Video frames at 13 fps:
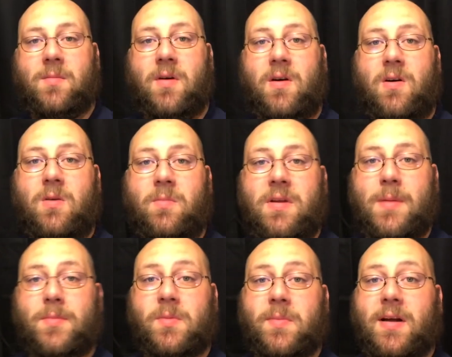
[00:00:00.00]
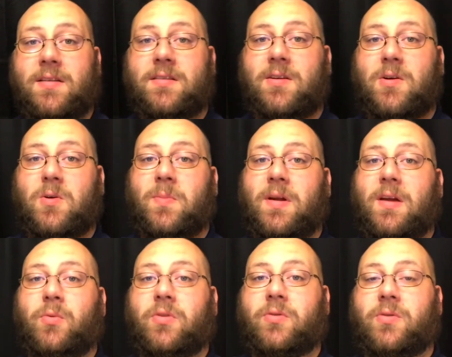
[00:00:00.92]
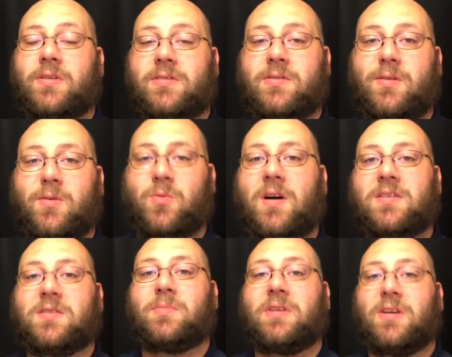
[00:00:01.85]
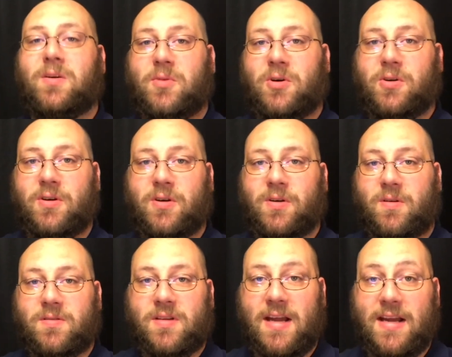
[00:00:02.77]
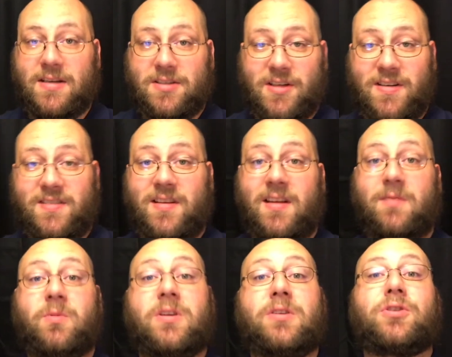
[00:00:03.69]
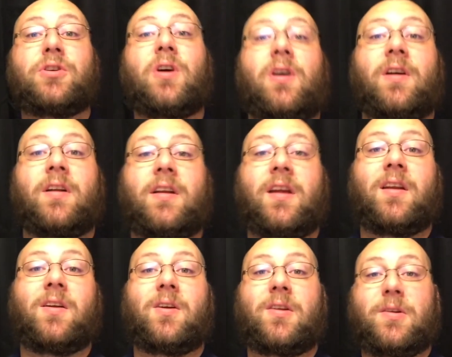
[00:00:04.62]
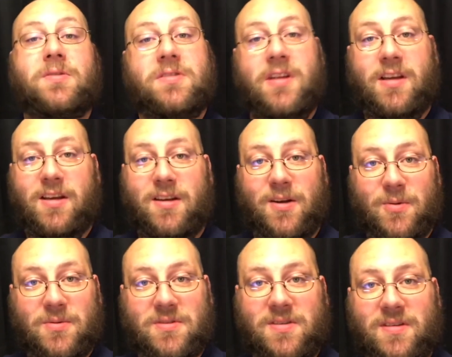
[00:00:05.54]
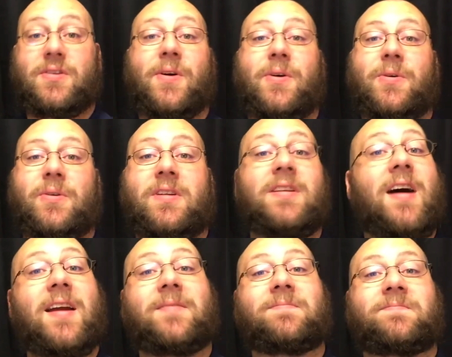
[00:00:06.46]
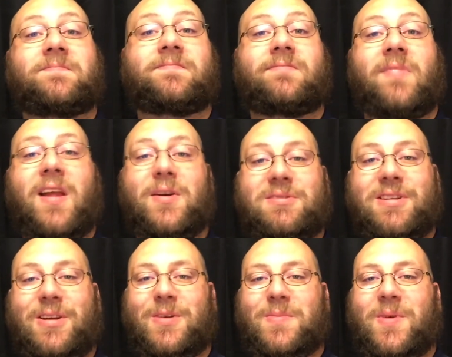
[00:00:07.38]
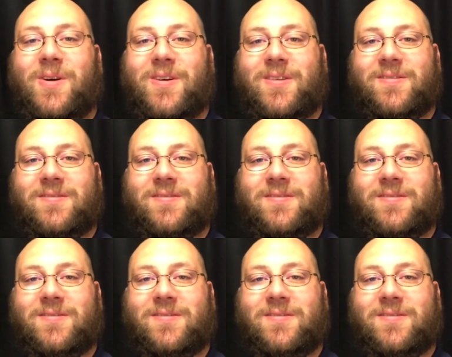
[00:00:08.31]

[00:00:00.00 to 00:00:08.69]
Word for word: I'm home and I'm about to go to bed with Krystal and watch some Gilmore Girls as she said we should in her little sticky notes. So good night. I'll see you tomorrow.